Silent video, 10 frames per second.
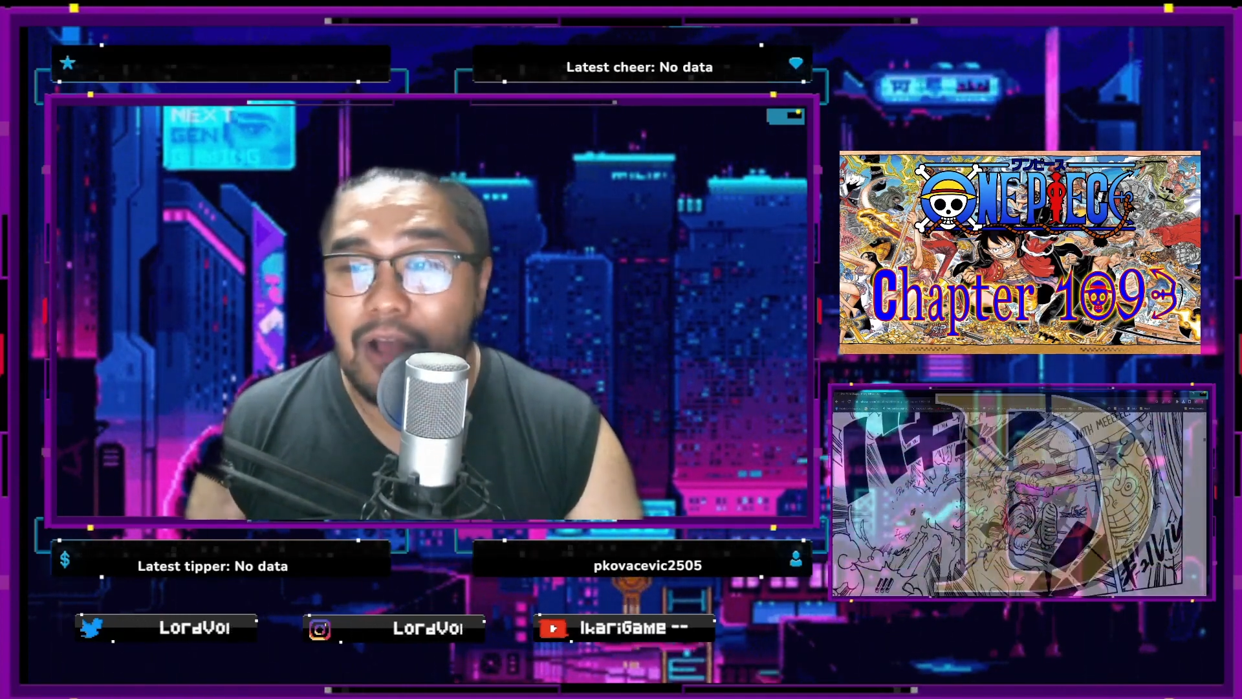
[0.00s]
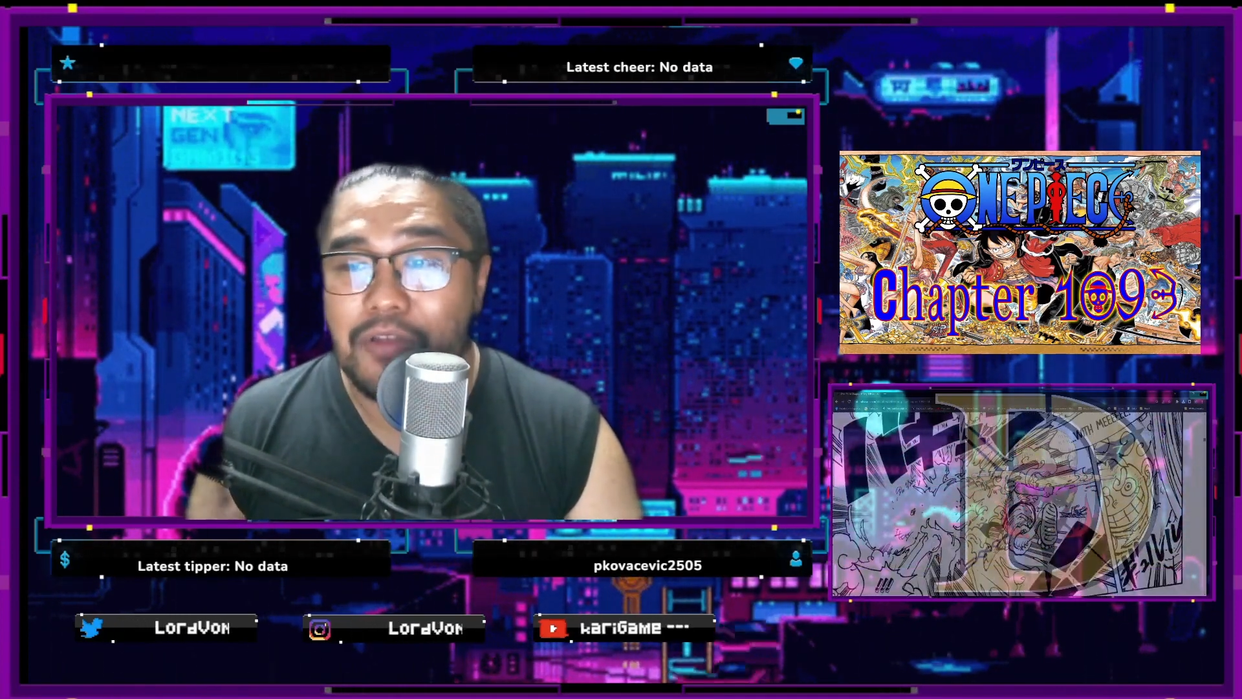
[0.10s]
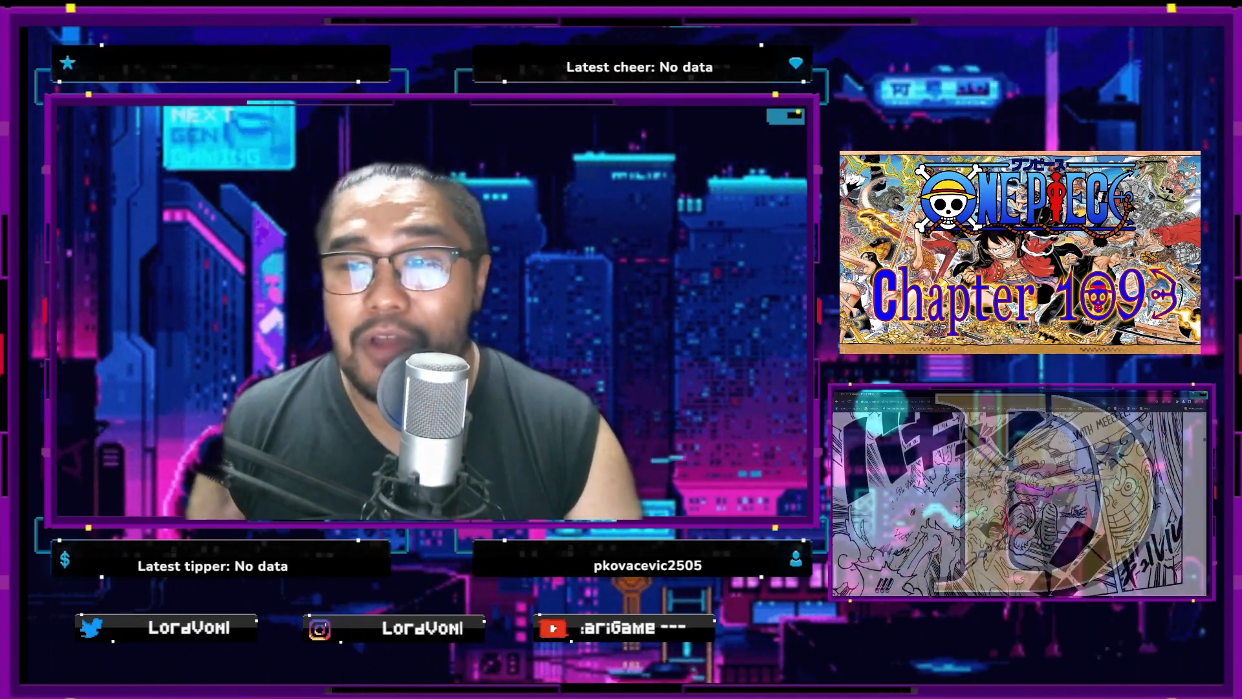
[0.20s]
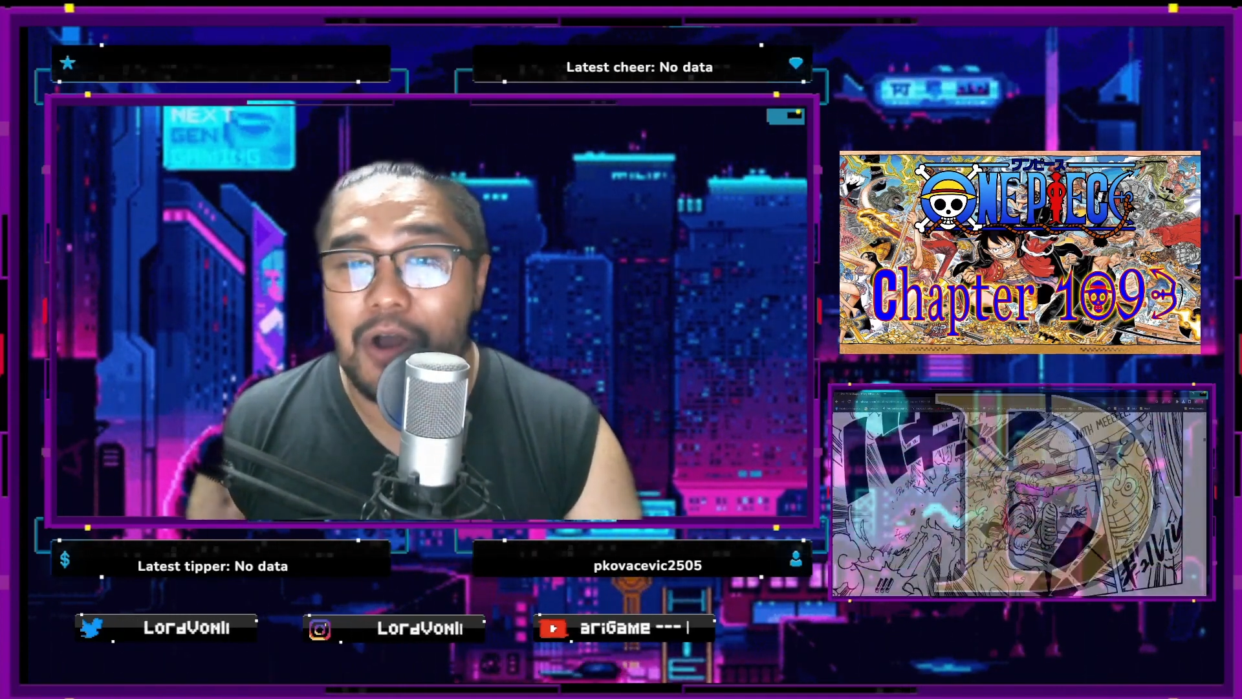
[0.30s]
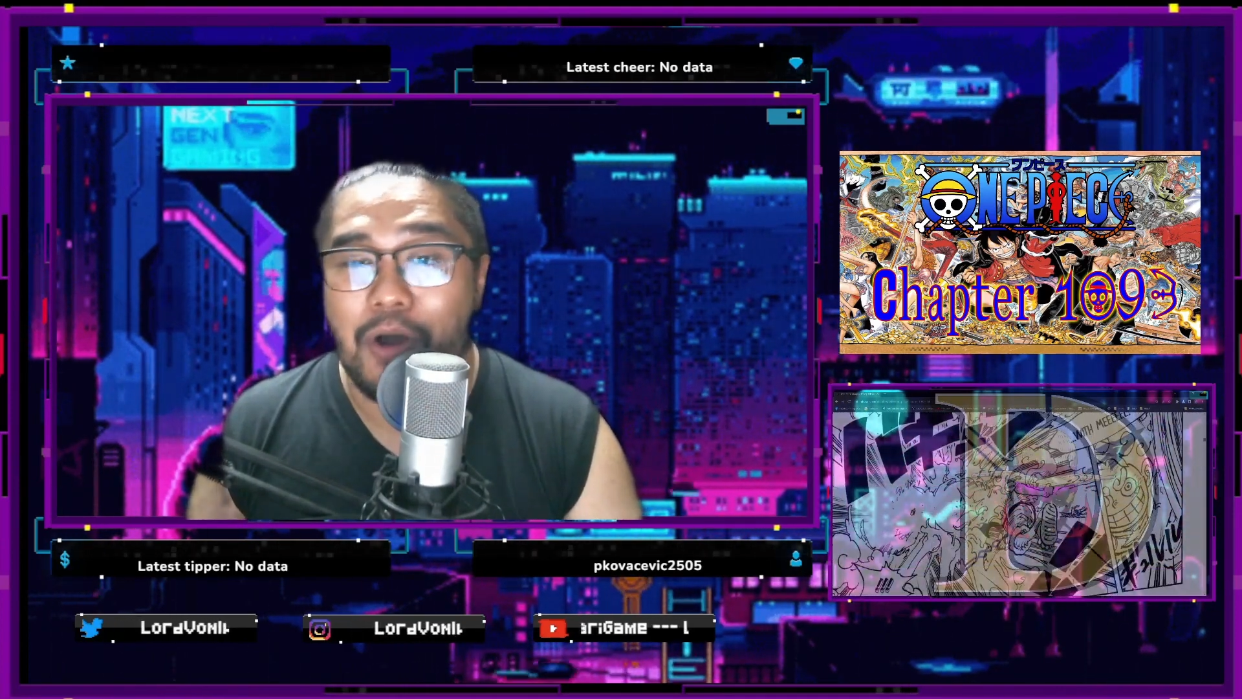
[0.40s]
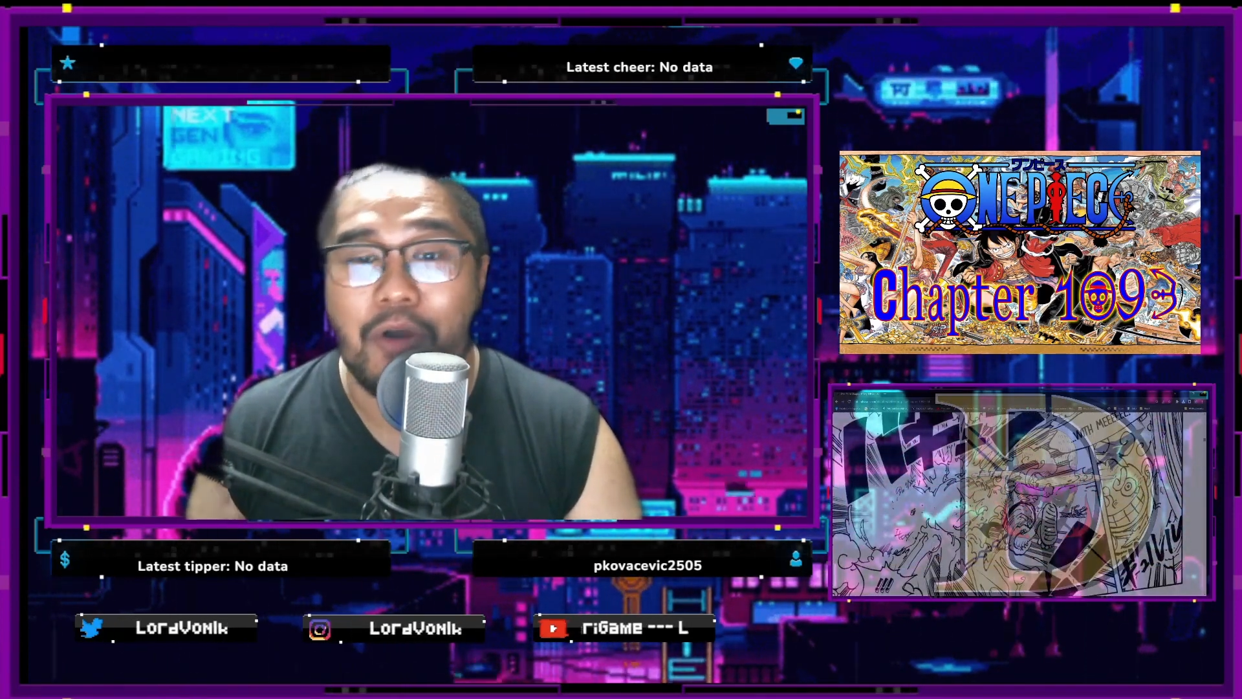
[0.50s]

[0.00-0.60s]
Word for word: no!